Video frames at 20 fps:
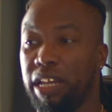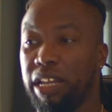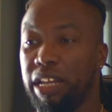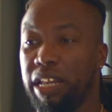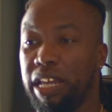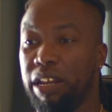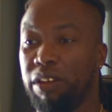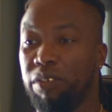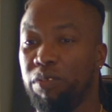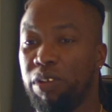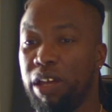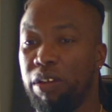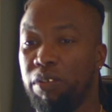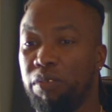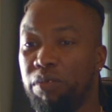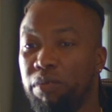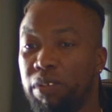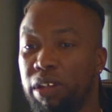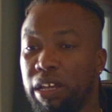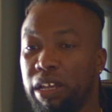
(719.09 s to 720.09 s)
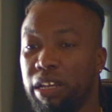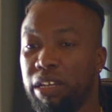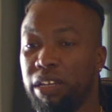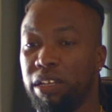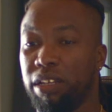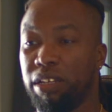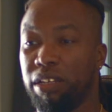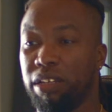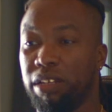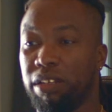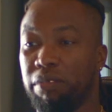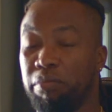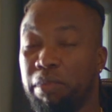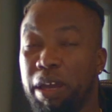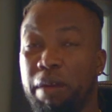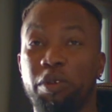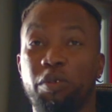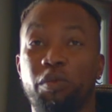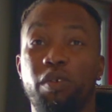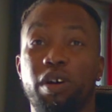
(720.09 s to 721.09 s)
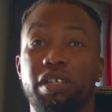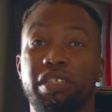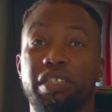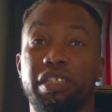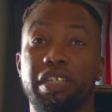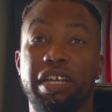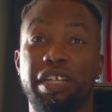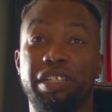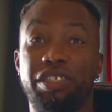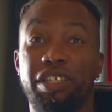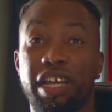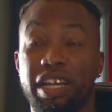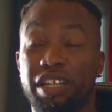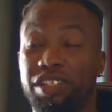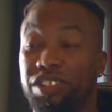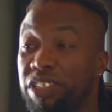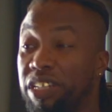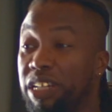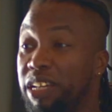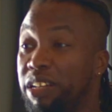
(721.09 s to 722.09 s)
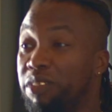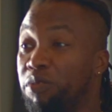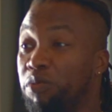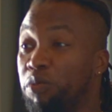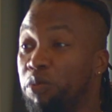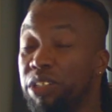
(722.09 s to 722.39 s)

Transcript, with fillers: And and and and maybe what's the intention?